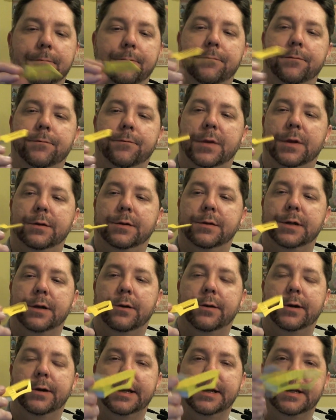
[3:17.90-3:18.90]
there's
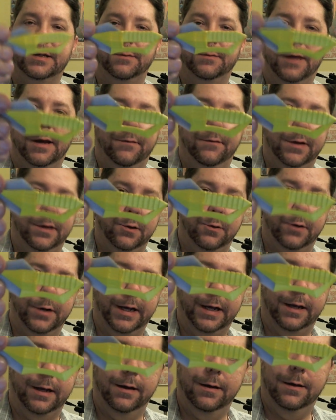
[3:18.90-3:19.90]
already some heavy-duty